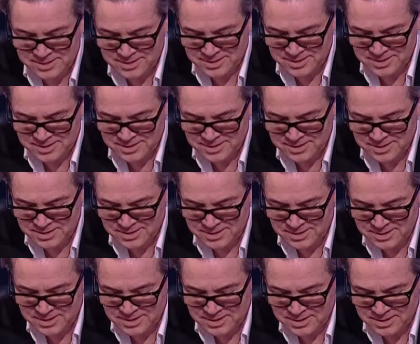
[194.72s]

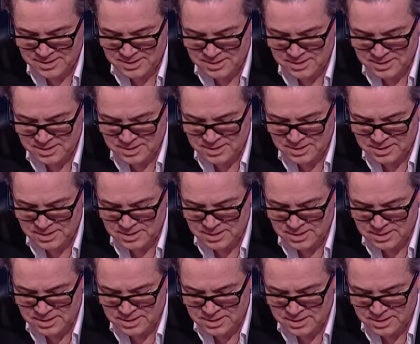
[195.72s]

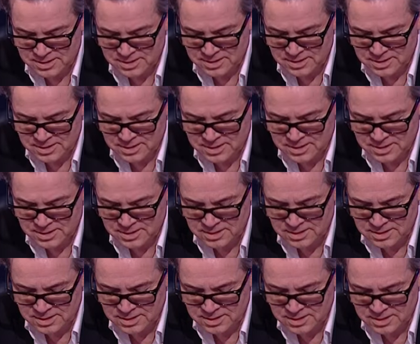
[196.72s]

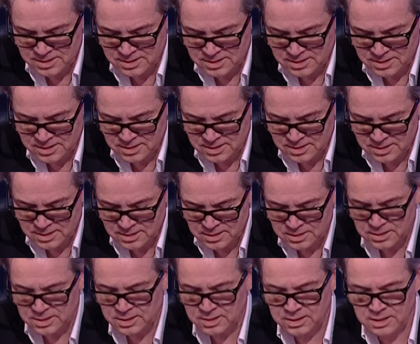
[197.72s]

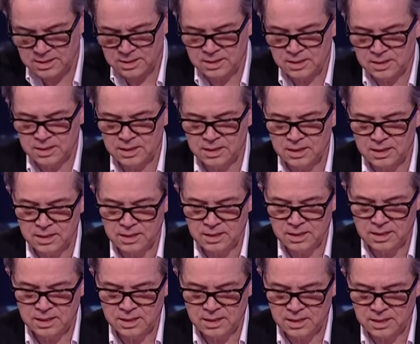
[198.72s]

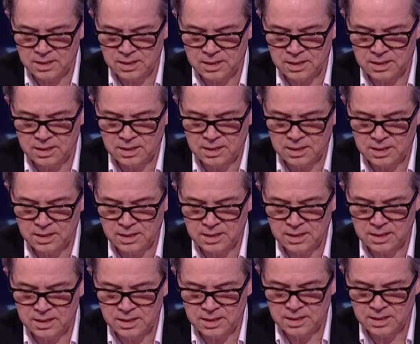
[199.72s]

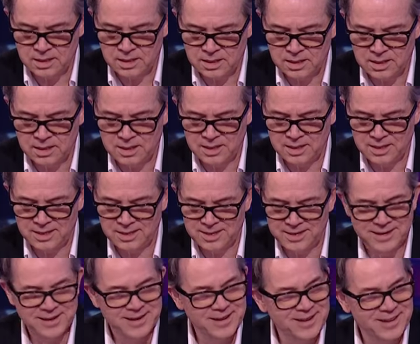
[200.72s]

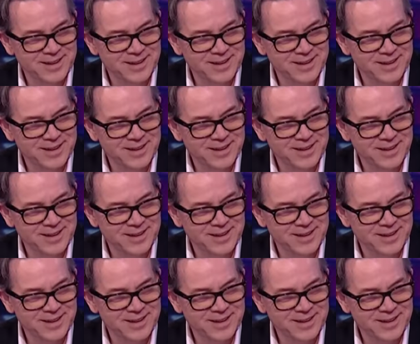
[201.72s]
[no speech]